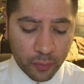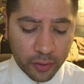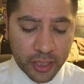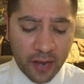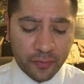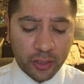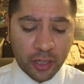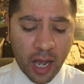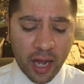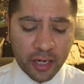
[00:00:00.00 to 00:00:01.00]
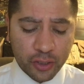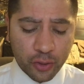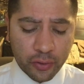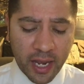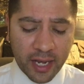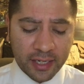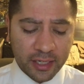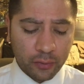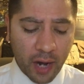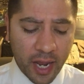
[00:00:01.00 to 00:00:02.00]
which after God is created
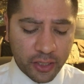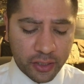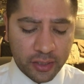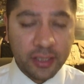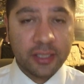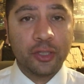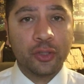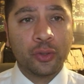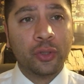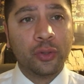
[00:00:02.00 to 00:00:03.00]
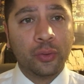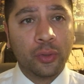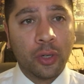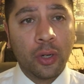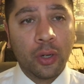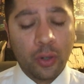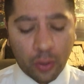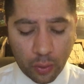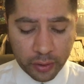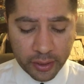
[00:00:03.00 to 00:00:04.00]
in righteousness and true
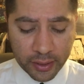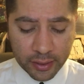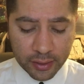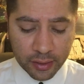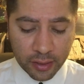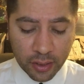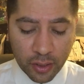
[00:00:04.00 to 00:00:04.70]
holiness.